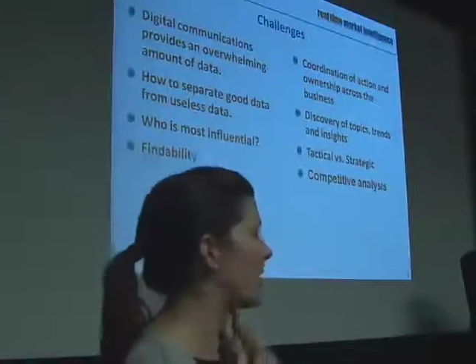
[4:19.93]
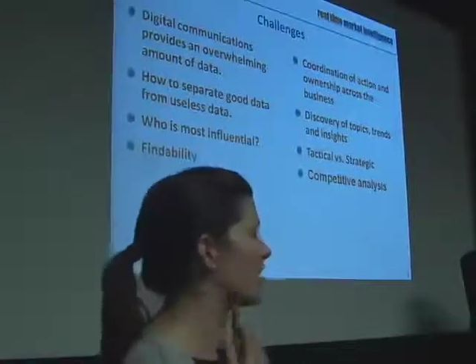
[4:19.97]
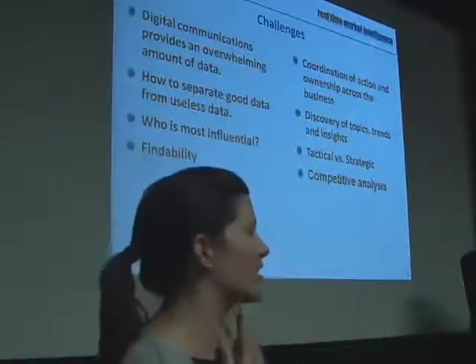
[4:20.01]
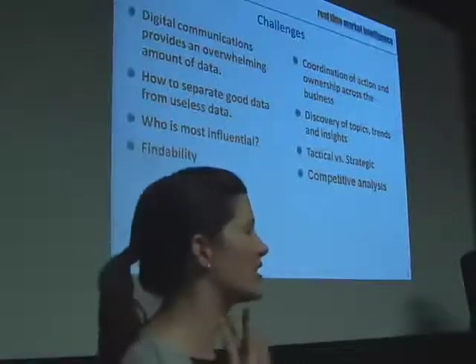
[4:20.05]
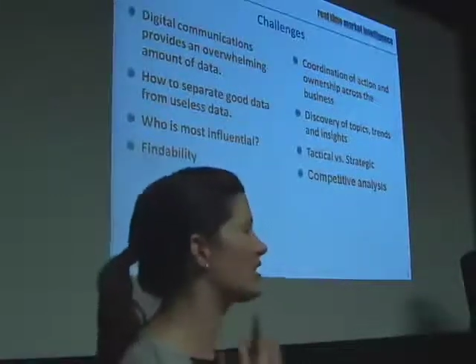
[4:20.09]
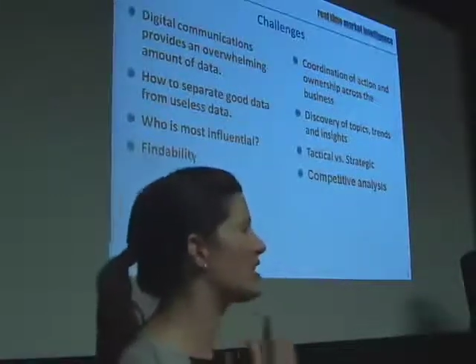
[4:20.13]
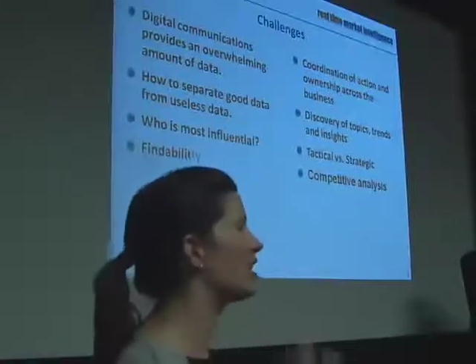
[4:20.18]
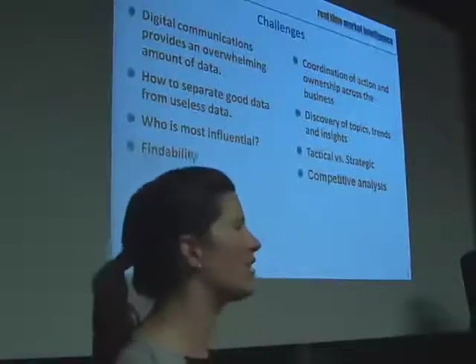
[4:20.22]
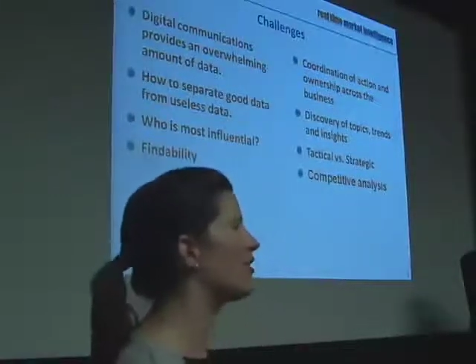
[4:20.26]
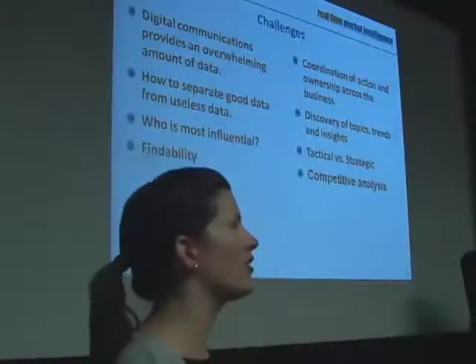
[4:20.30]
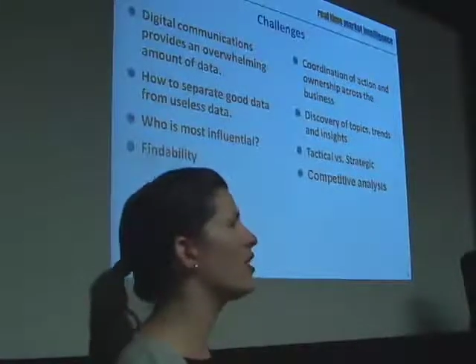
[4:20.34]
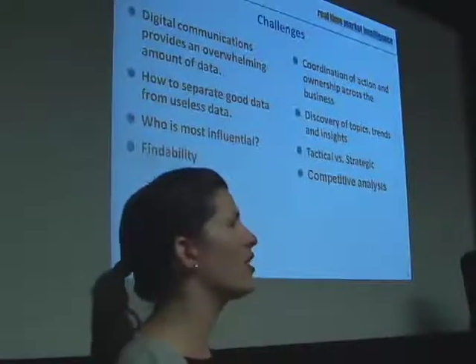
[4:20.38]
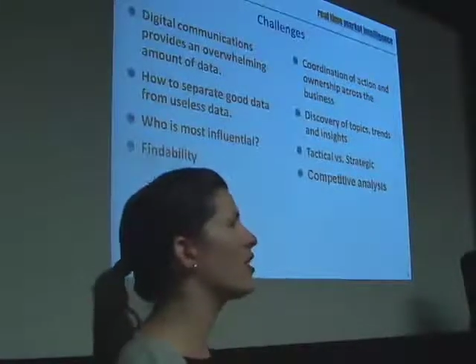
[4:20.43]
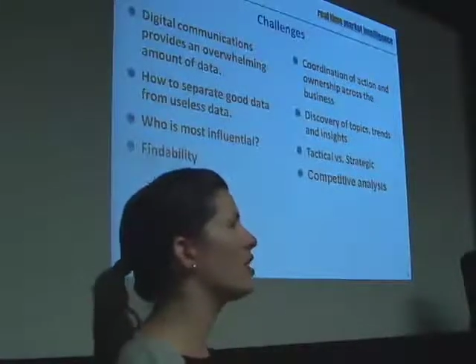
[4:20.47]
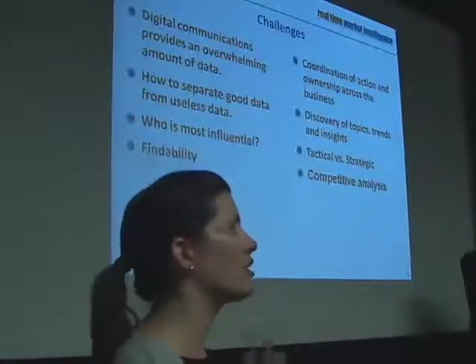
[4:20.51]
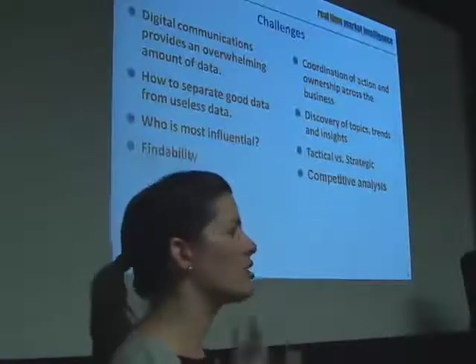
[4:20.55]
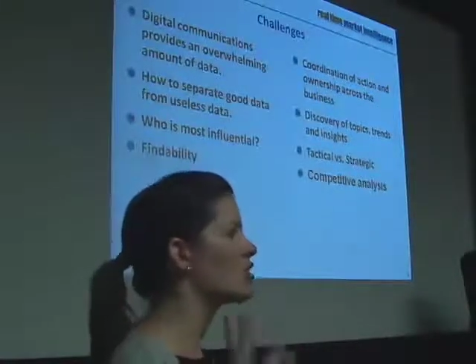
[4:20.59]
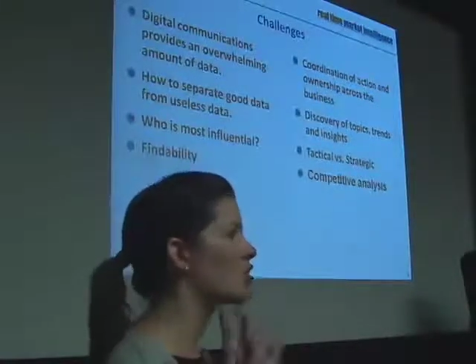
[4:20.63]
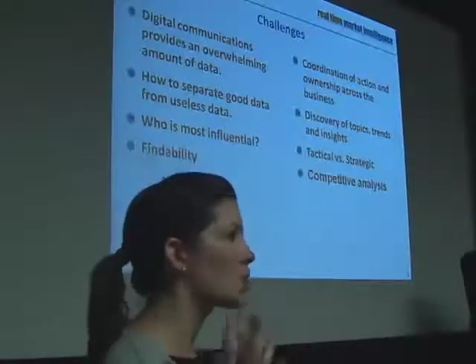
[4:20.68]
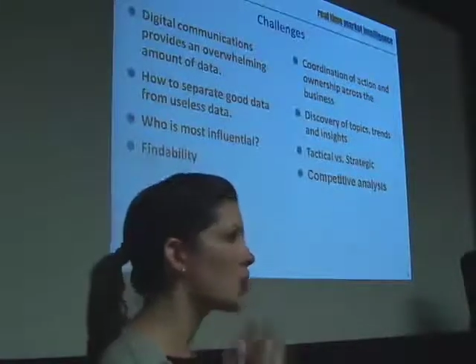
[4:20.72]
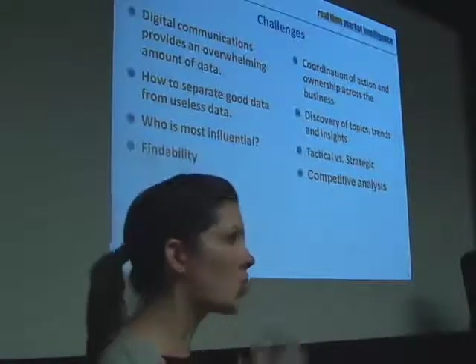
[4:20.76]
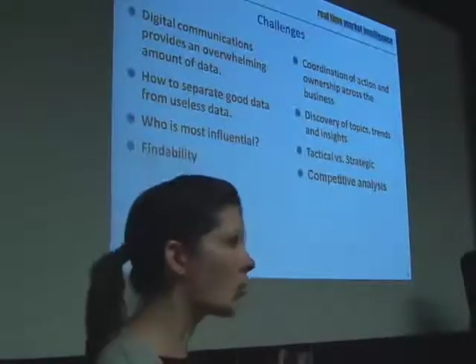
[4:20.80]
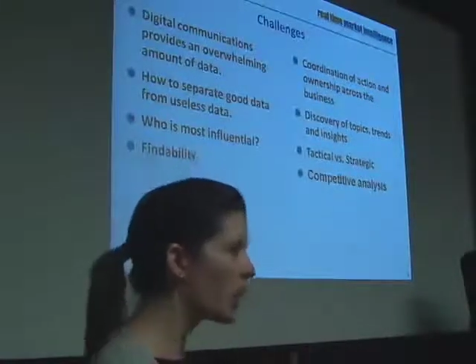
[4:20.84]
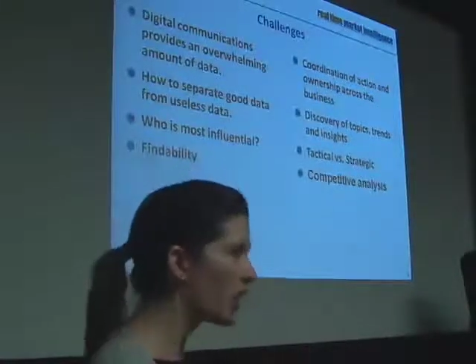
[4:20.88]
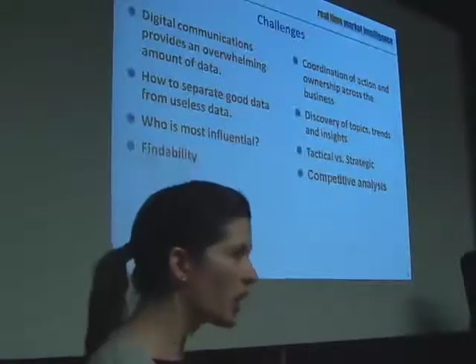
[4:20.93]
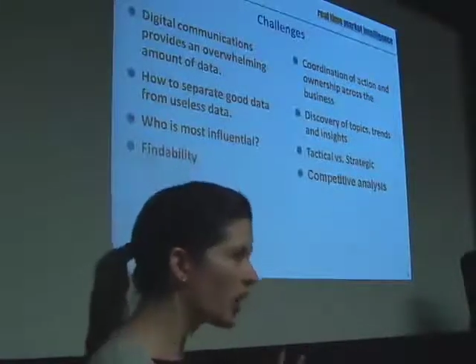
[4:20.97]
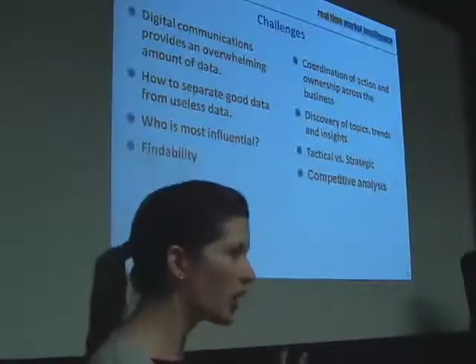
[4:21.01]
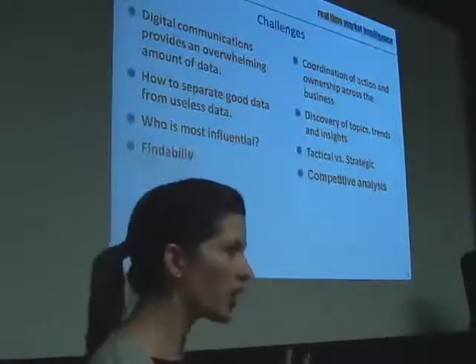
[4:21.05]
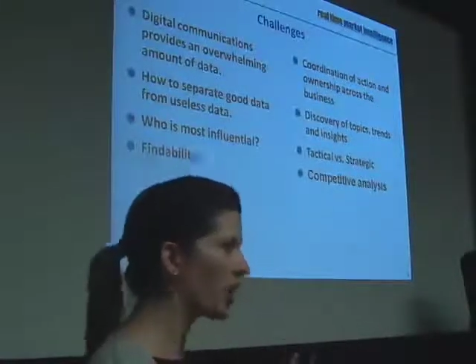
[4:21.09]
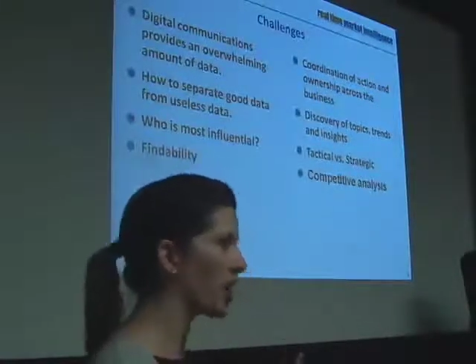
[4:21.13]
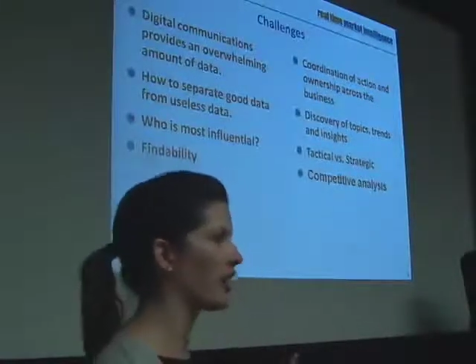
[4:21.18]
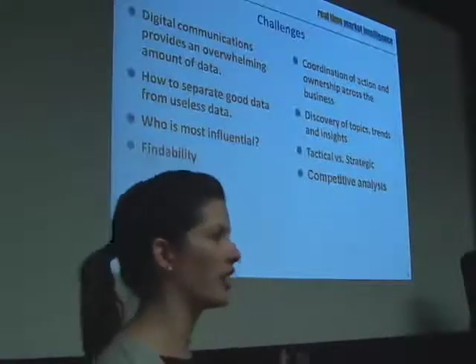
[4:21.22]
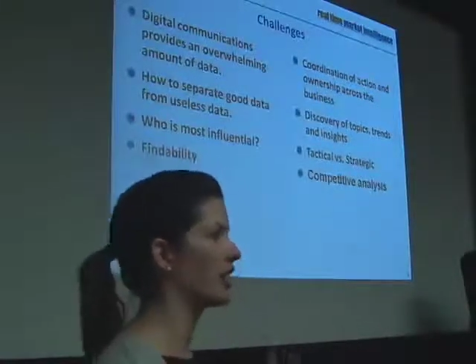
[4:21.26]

activity on Twitter